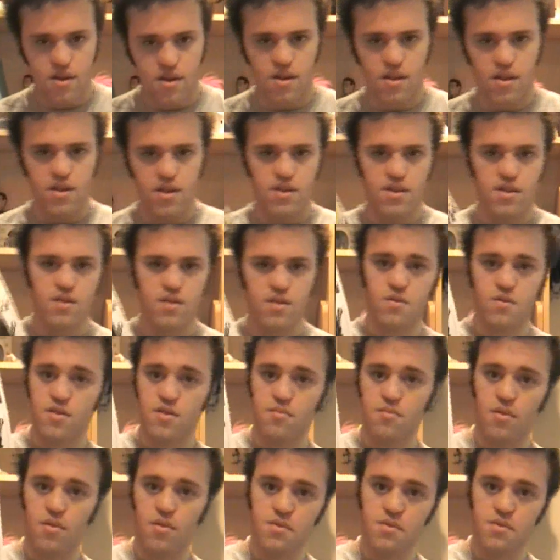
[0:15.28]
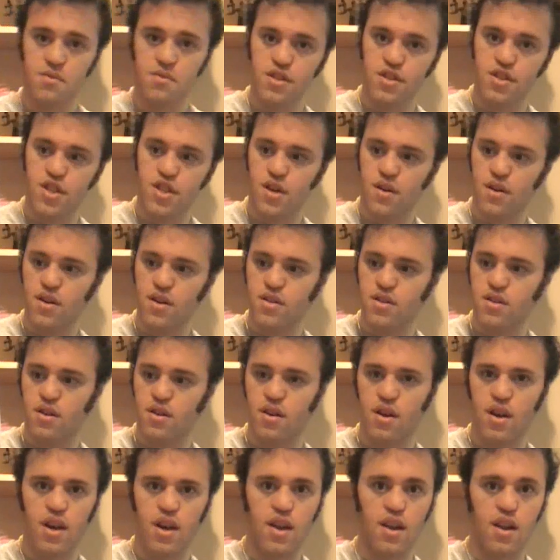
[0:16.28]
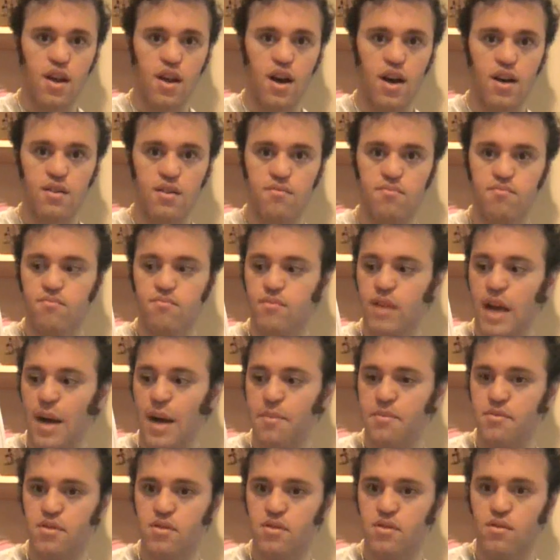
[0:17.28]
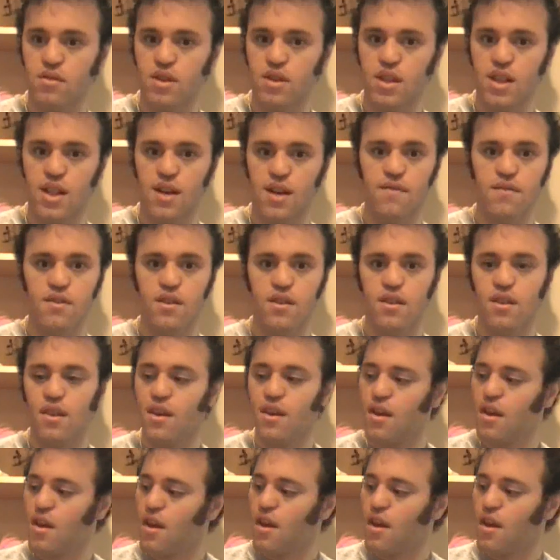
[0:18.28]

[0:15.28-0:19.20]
well, this was the most recent show I saw, and I absolutely loved it.